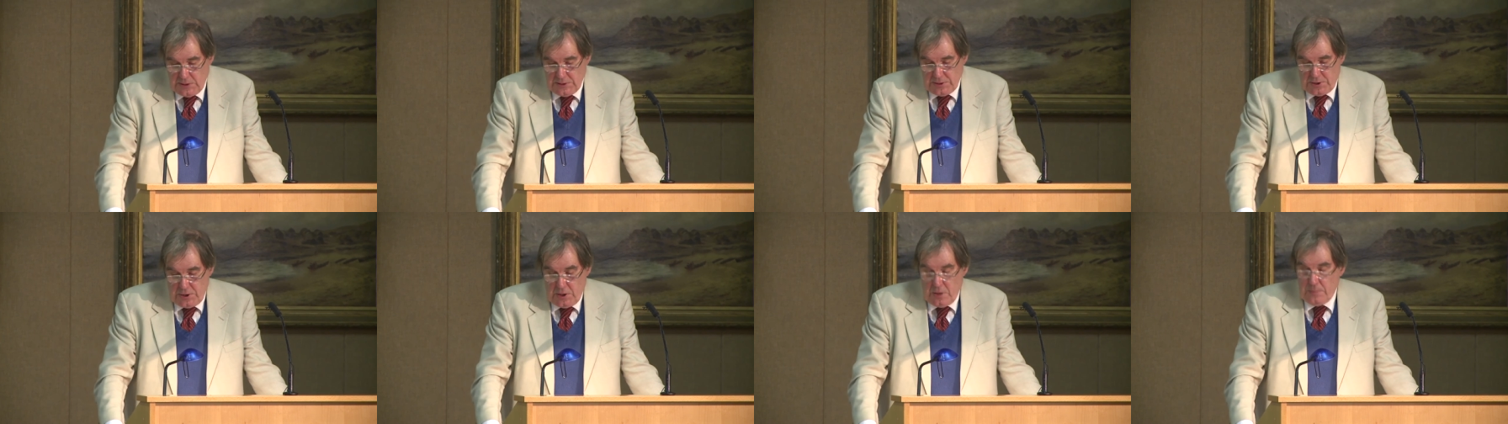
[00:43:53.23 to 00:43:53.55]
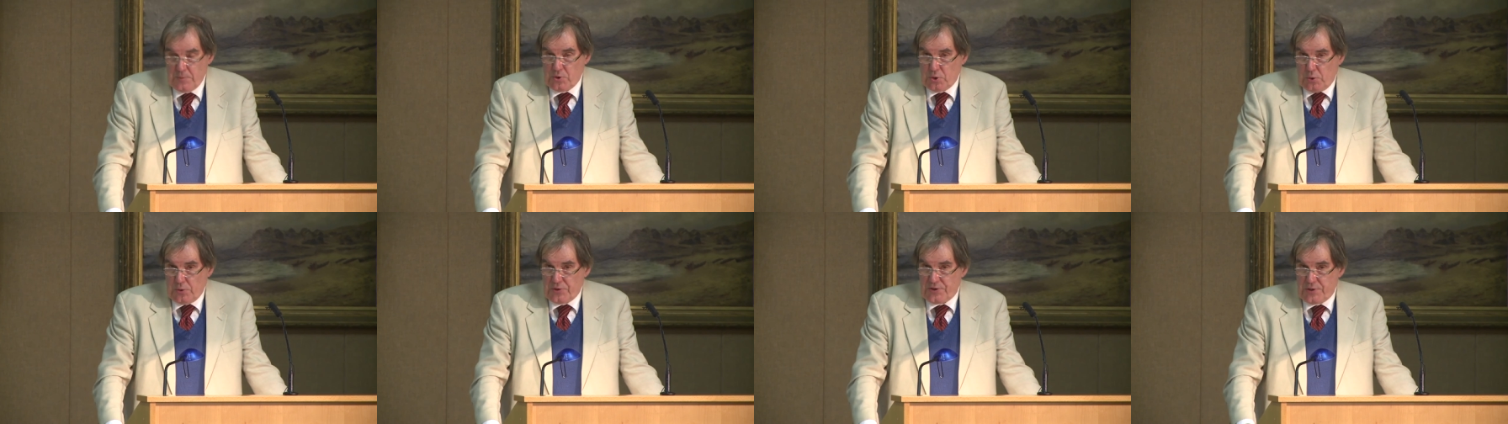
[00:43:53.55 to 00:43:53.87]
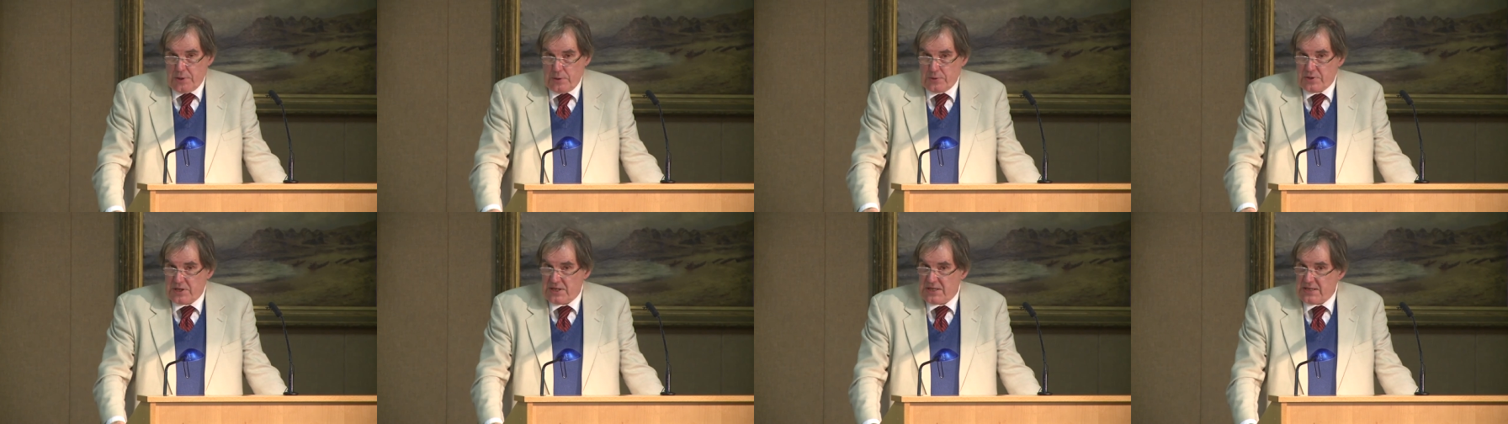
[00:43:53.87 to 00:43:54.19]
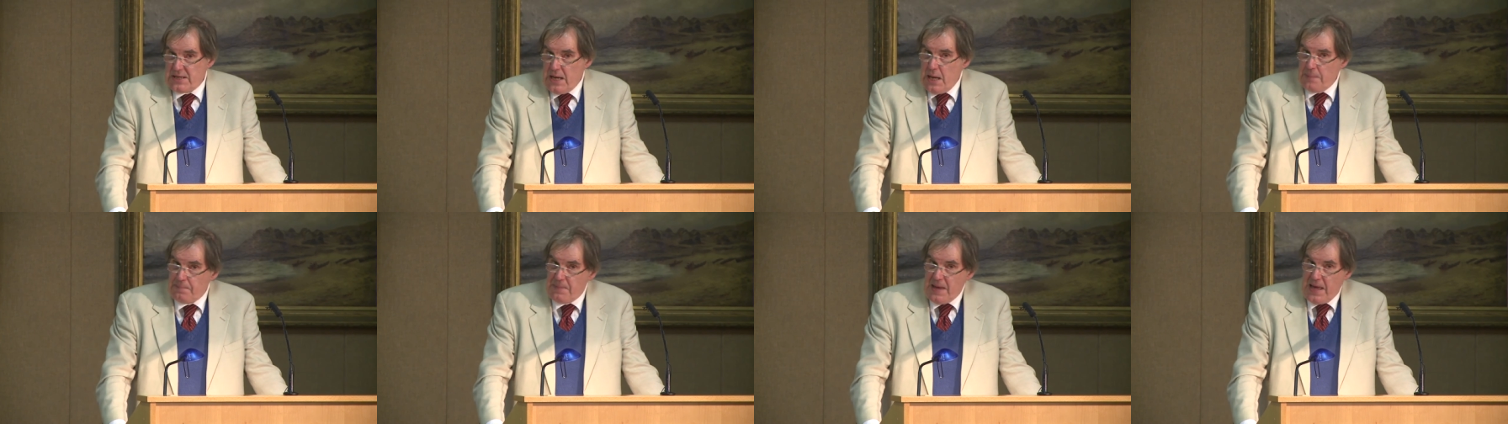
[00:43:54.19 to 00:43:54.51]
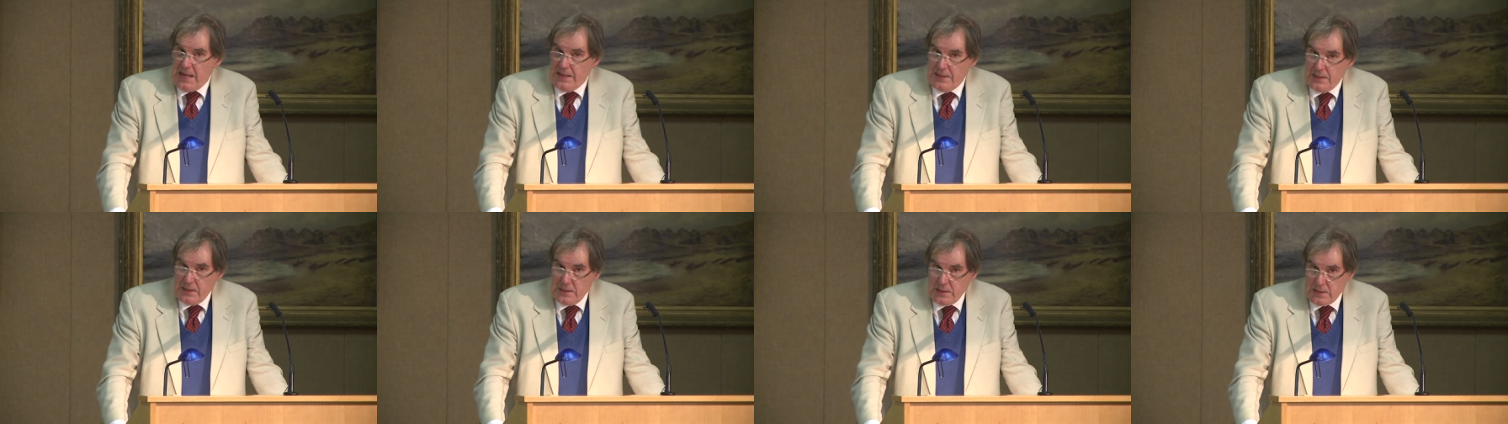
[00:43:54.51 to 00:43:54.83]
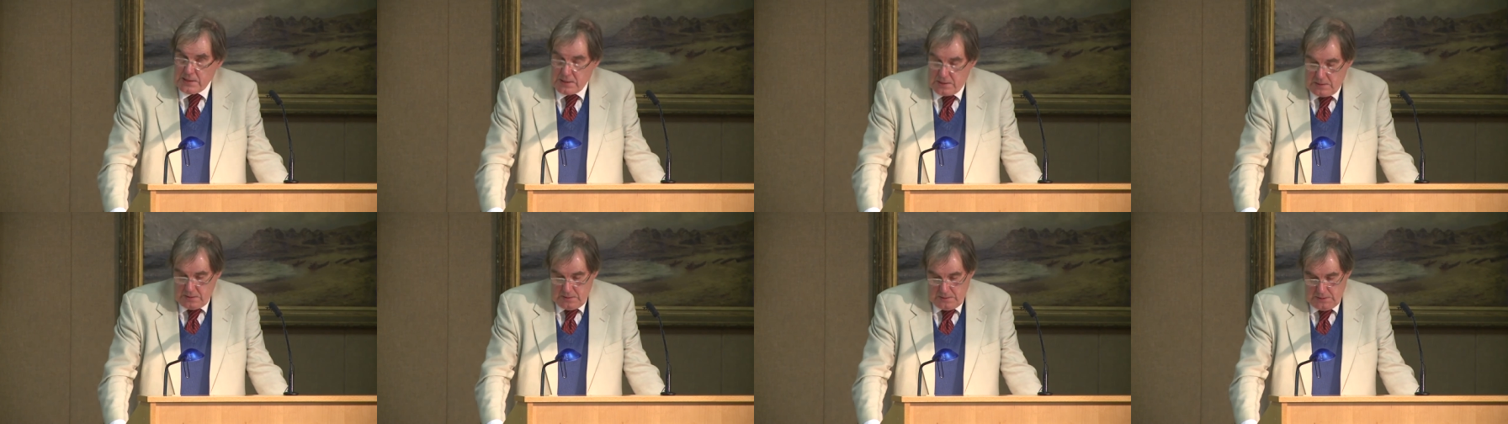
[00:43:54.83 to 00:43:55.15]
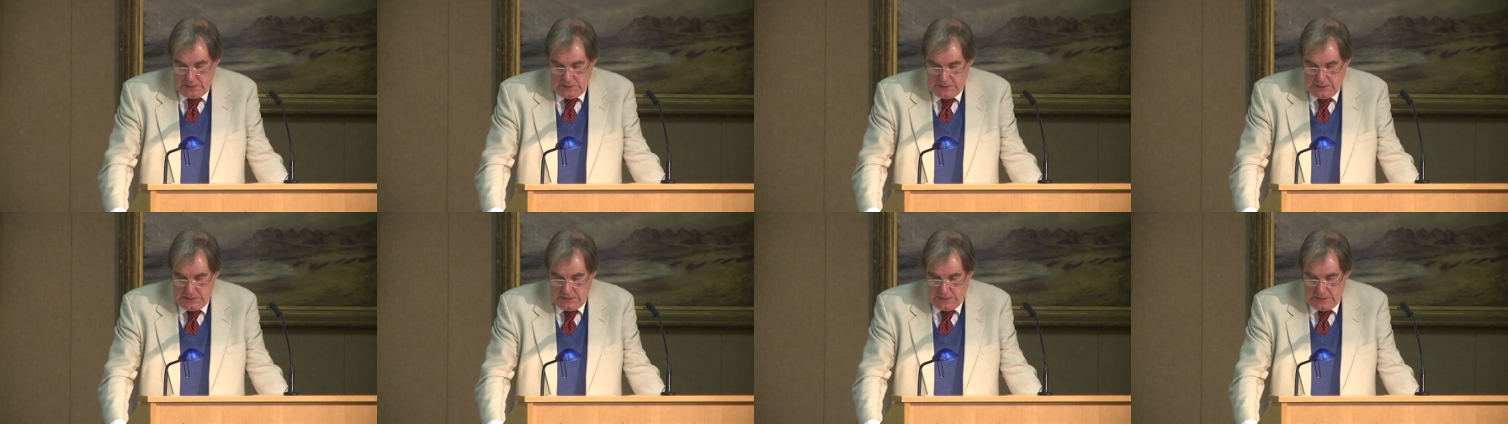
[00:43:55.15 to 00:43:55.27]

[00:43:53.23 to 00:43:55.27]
termed also serpens,